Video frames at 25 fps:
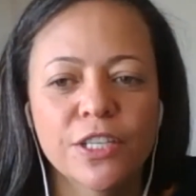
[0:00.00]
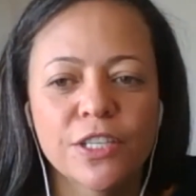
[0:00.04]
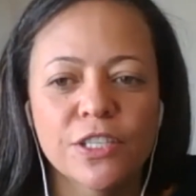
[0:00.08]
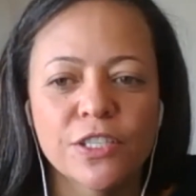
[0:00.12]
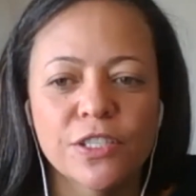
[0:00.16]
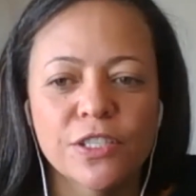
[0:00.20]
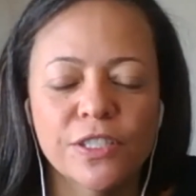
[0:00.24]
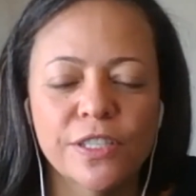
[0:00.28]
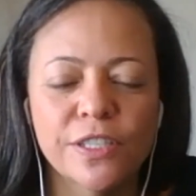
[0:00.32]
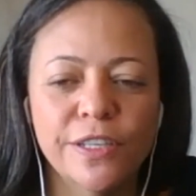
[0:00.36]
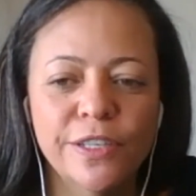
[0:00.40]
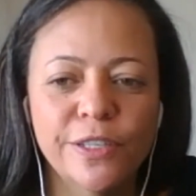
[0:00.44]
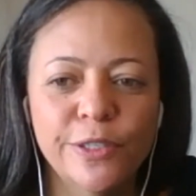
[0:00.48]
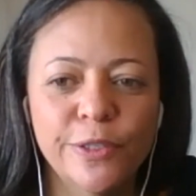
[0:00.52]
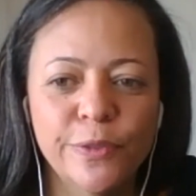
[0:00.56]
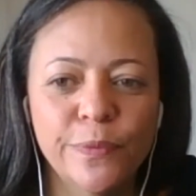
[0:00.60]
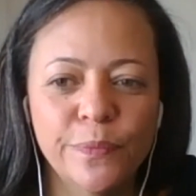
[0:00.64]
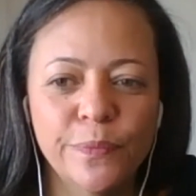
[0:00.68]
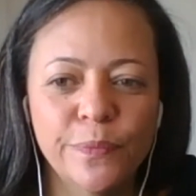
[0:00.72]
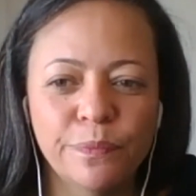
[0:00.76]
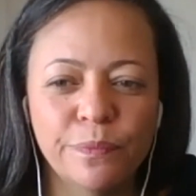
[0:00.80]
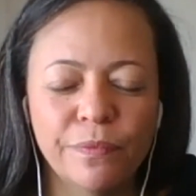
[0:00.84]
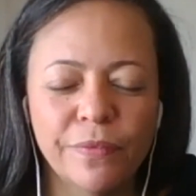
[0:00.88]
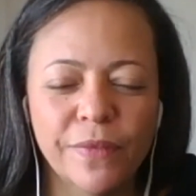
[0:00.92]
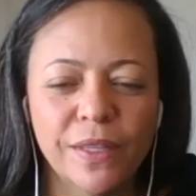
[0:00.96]
So
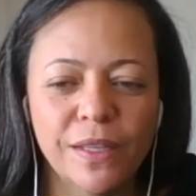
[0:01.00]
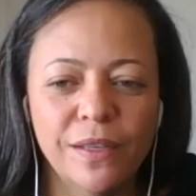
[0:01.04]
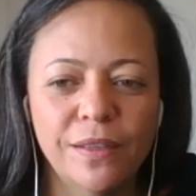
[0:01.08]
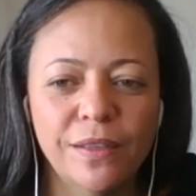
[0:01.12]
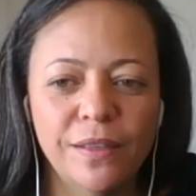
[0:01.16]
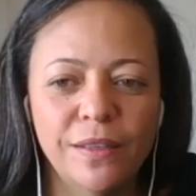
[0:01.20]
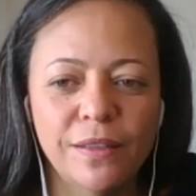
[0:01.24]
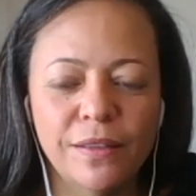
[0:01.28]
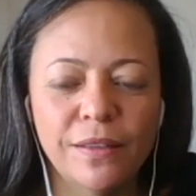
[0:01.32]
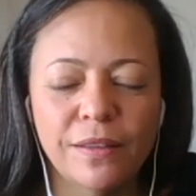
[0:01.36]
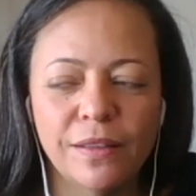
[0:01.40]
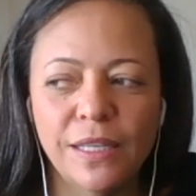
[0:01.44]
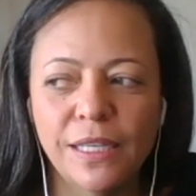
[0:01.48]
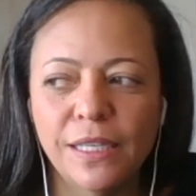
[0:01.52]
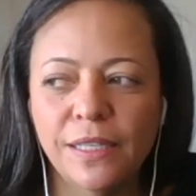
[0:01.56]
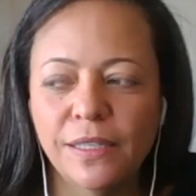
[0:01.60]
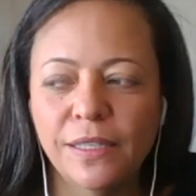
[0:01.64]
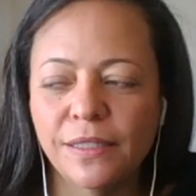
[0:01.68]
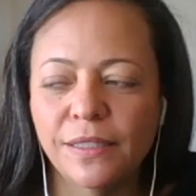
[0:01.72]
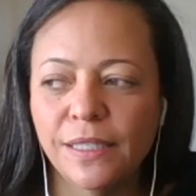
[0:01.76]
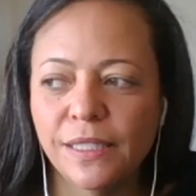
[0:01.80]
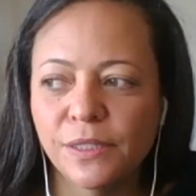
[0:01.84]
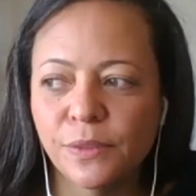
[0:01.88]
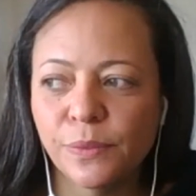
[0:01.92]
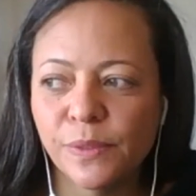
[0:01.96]

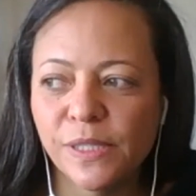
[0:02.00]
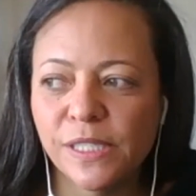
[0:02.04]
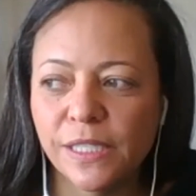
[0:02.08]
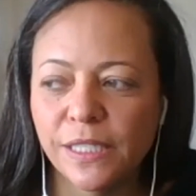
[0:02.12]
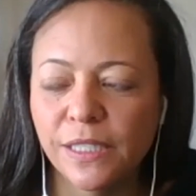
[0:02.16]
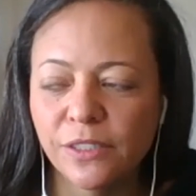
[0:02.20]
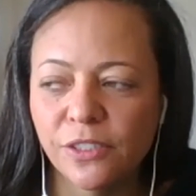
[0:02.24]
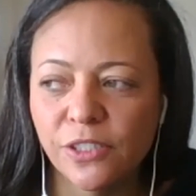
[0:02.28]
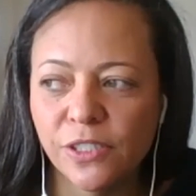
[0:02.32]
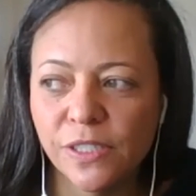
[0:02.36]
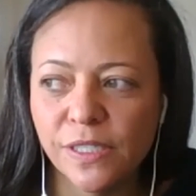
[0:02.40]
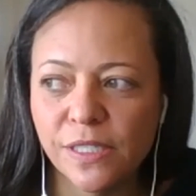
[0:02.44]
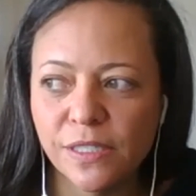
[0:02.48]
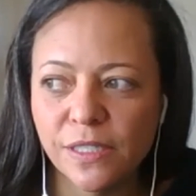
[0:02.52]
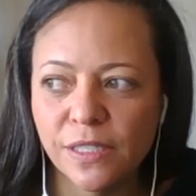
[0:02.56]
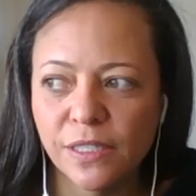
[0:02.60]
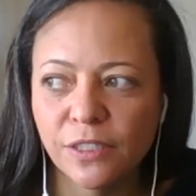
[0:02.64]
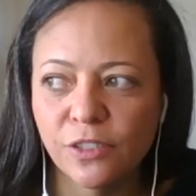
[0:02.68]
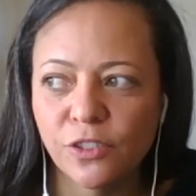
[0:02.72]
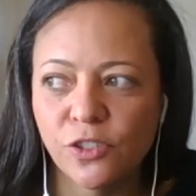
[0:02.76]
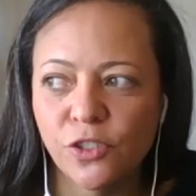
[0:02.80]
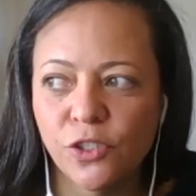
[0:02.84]
it was interesting